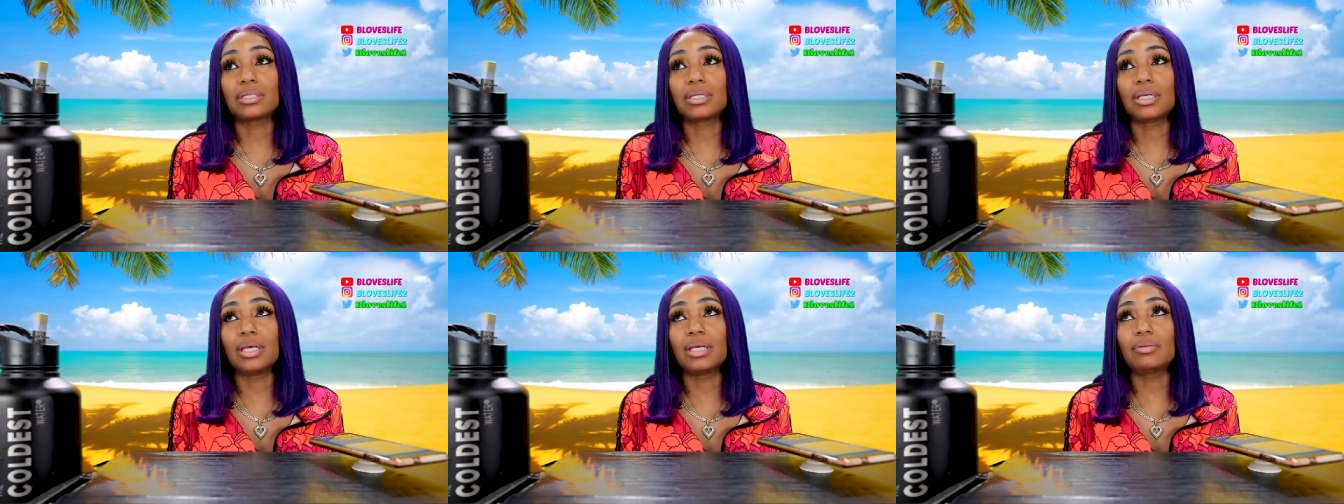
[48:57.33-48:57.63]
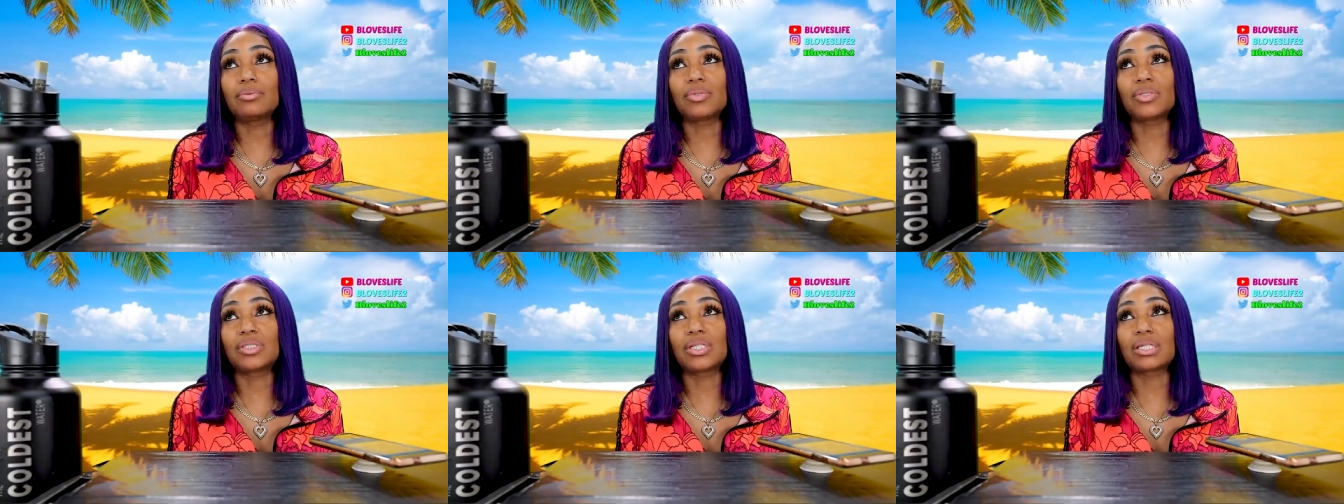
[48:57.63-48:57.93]

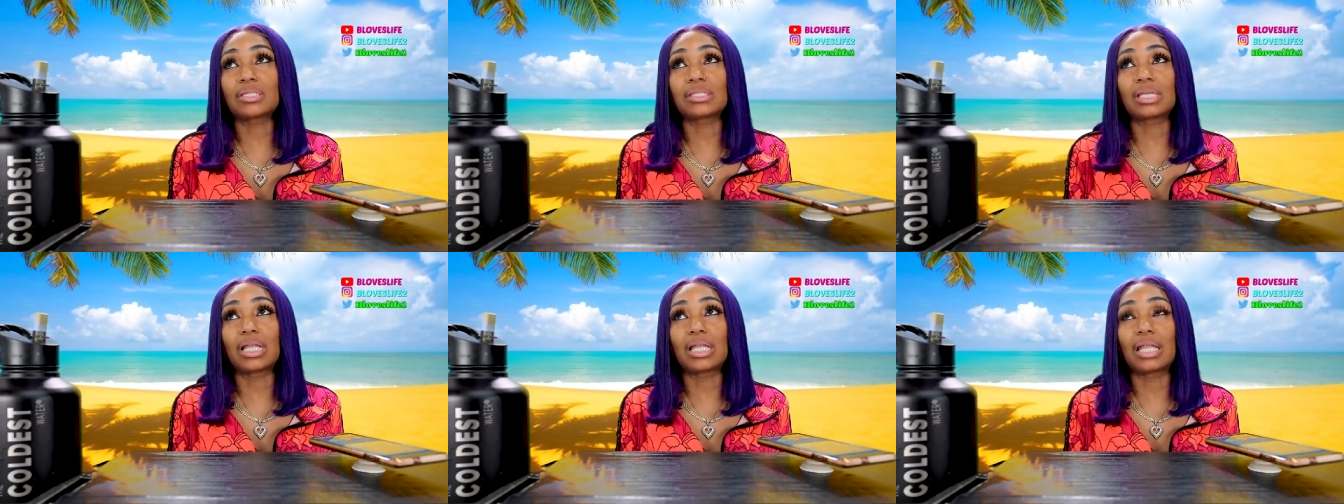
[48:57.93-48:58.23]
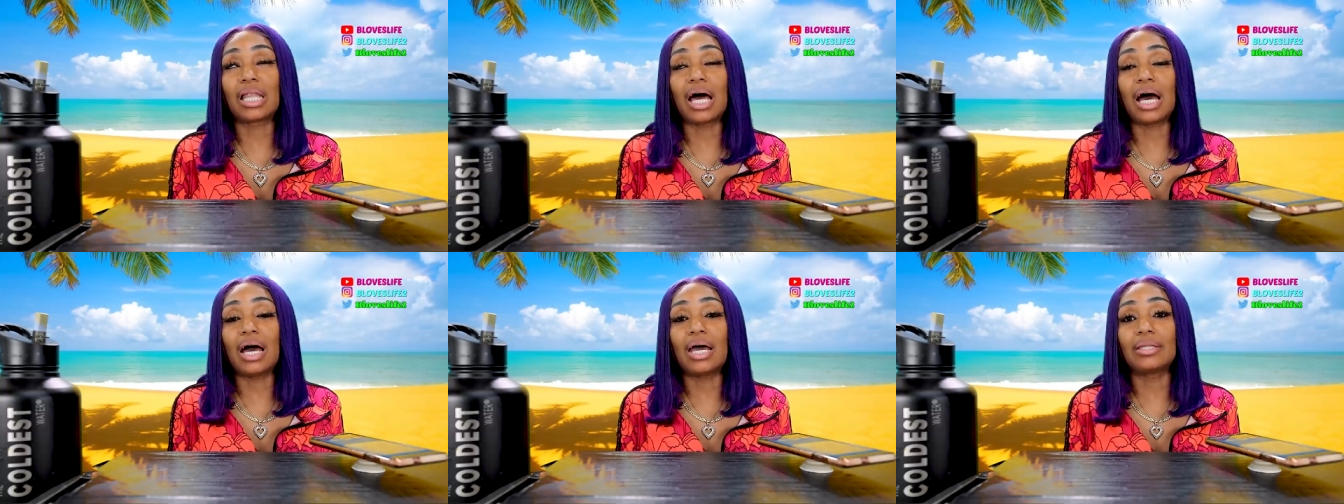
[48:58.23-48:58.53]
it was just a
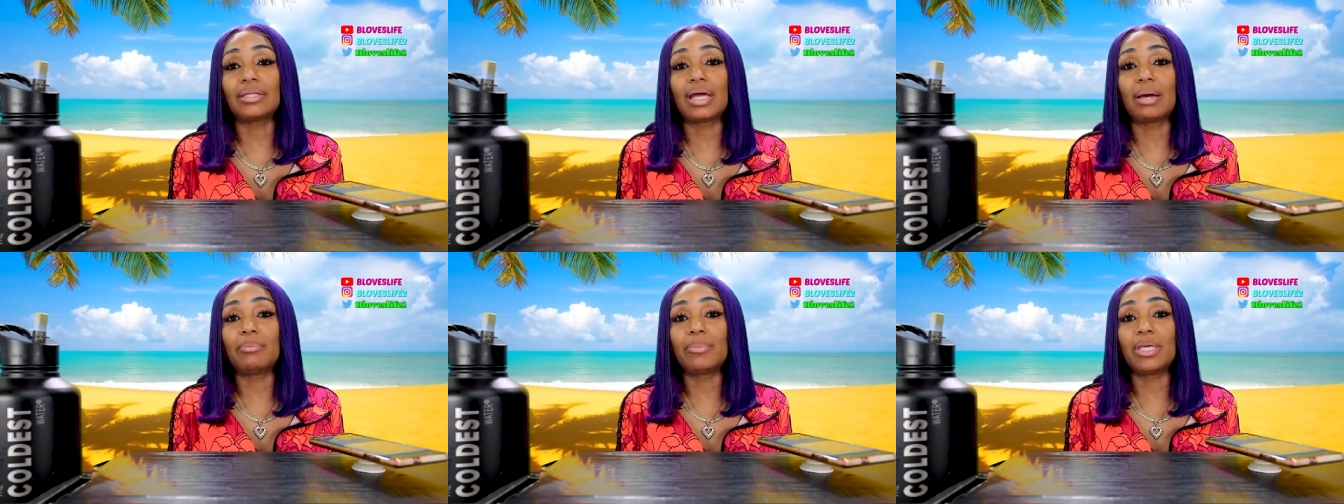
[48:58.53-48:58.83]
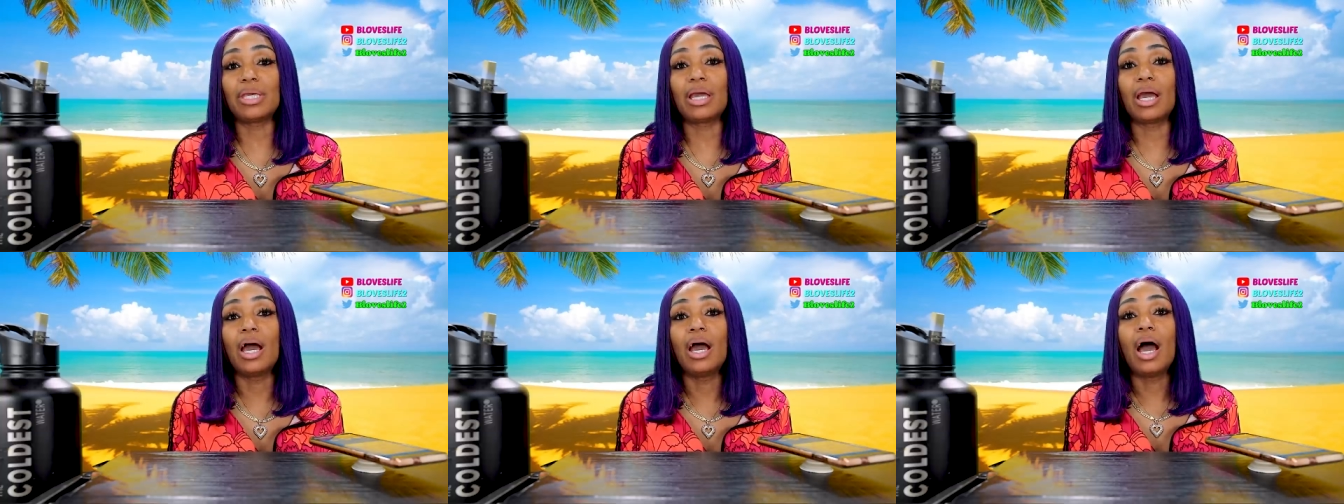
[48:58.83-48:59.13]
lot i
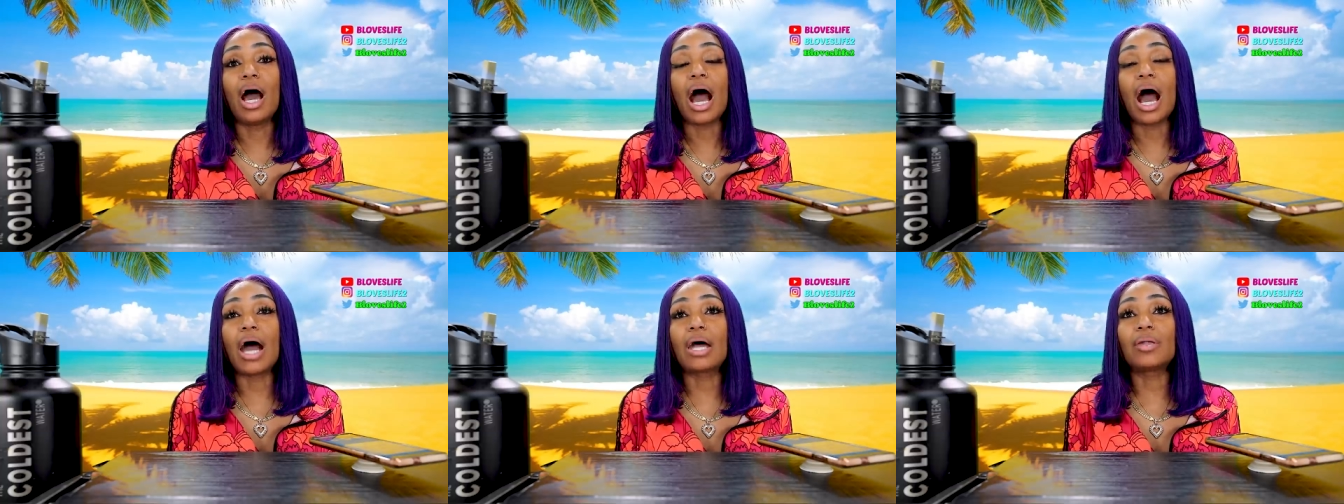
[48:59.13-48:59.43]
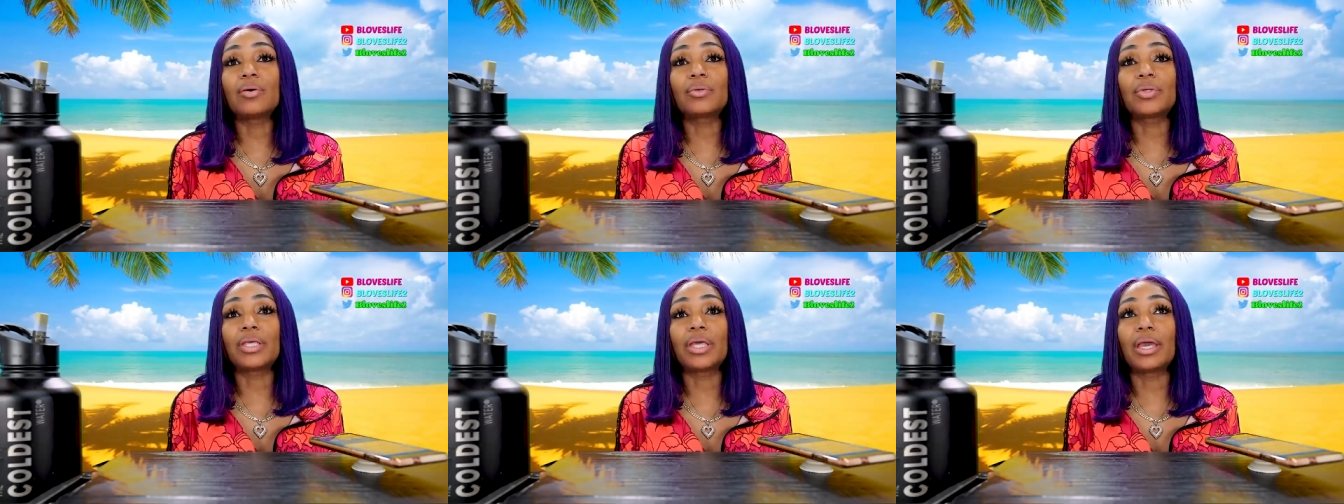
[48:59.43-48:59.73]
mean i
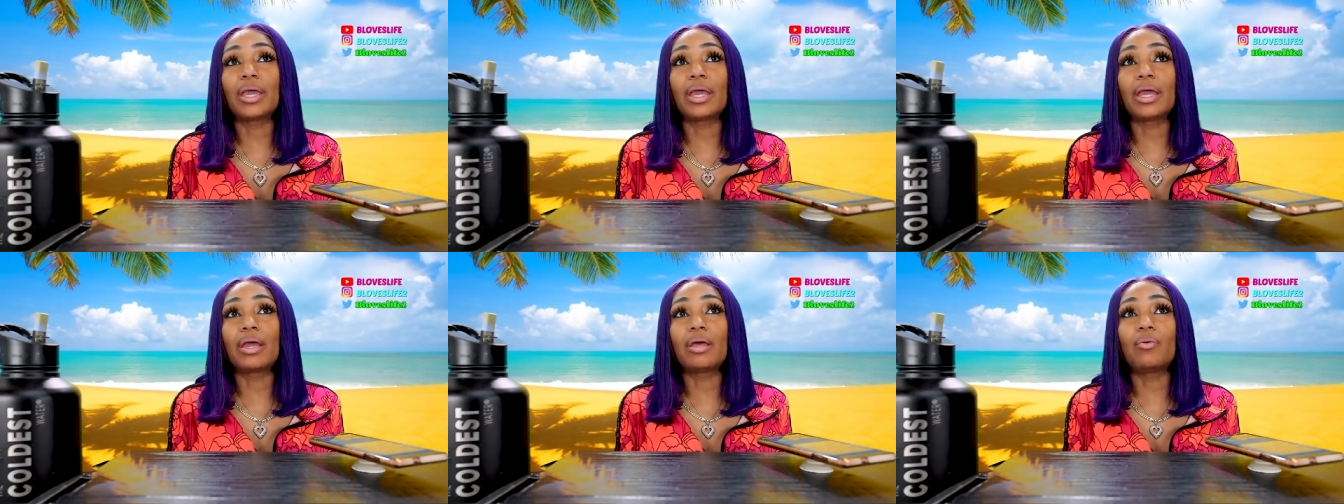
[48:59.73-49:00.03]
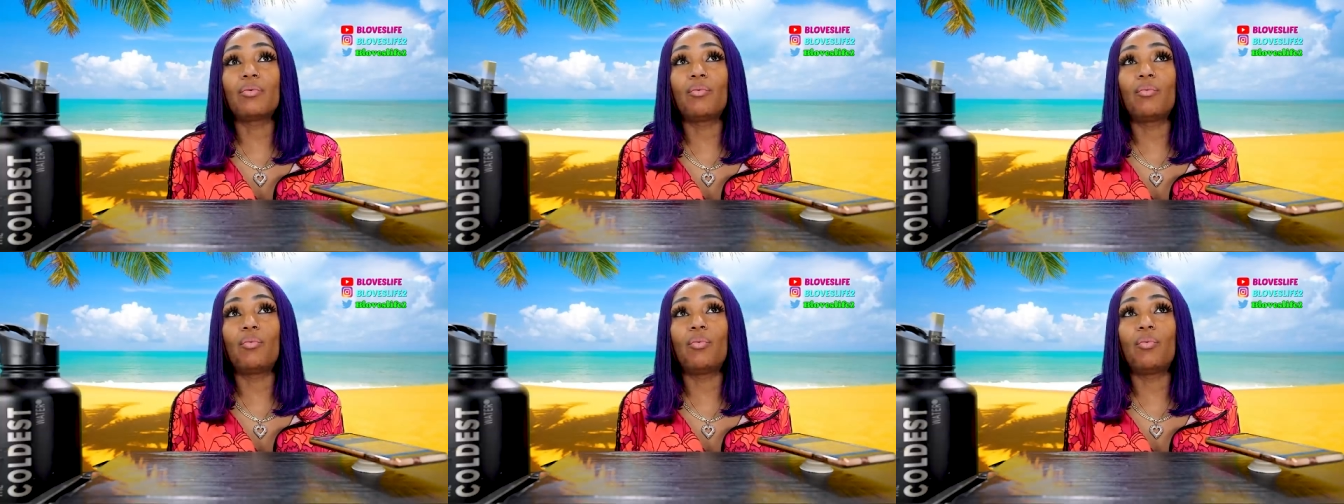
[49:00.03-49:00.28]
don't care